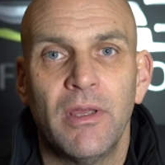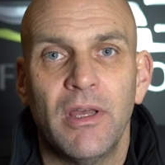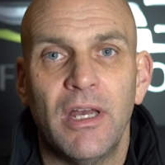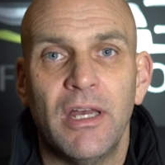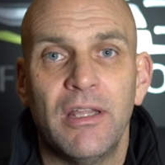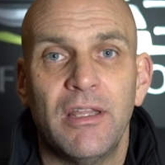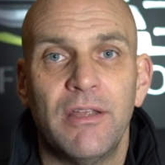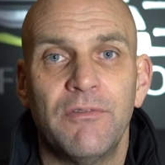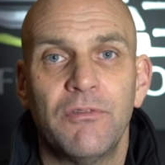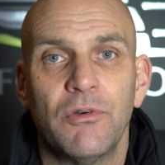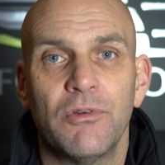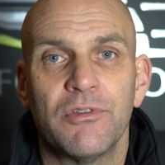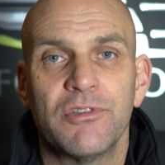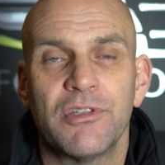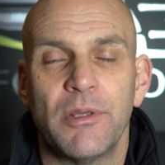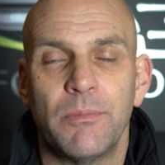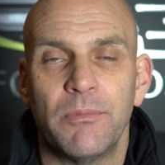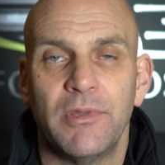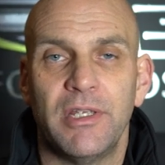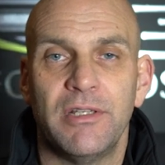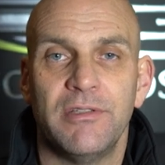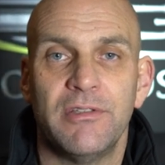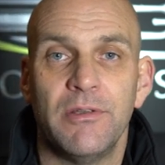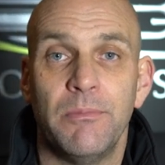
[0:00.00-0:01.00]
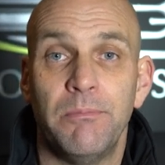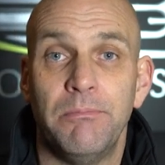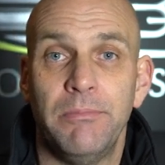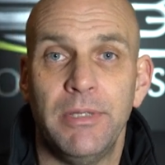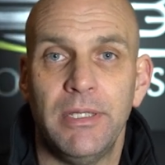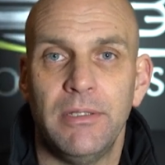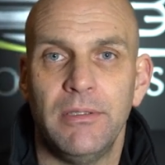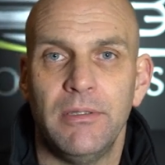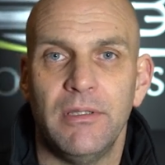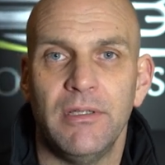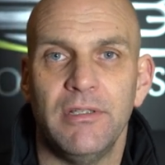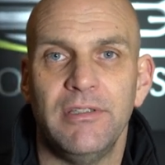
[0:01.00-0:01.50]
and they've got something to
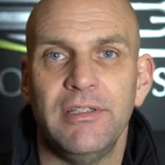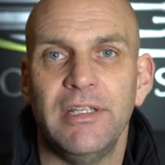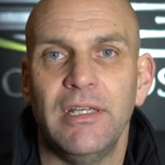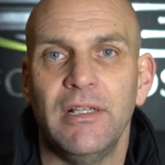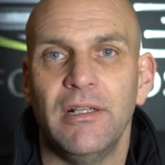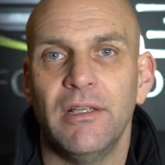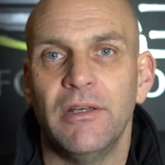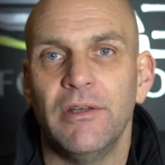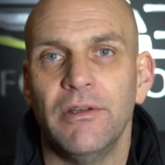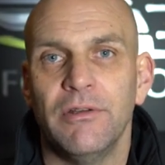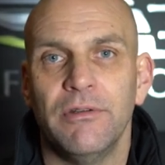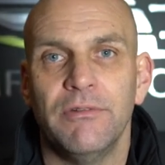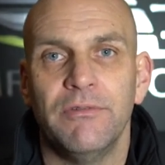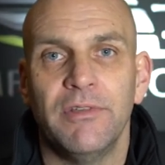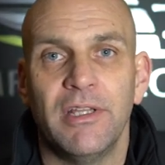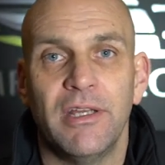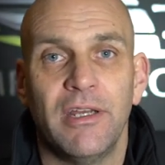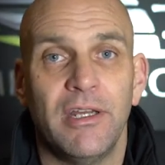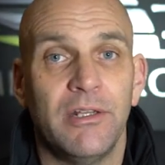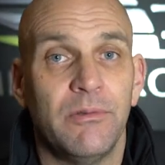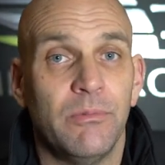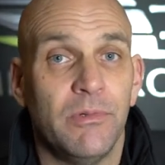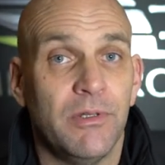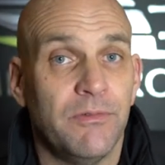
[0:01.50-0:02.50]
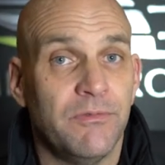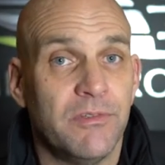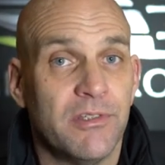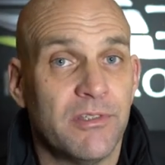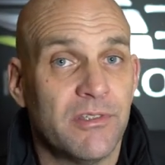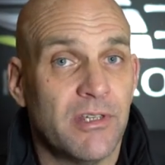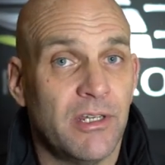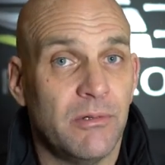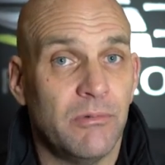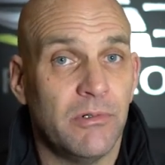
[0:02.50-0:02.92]
beat the dealer over the head with to say,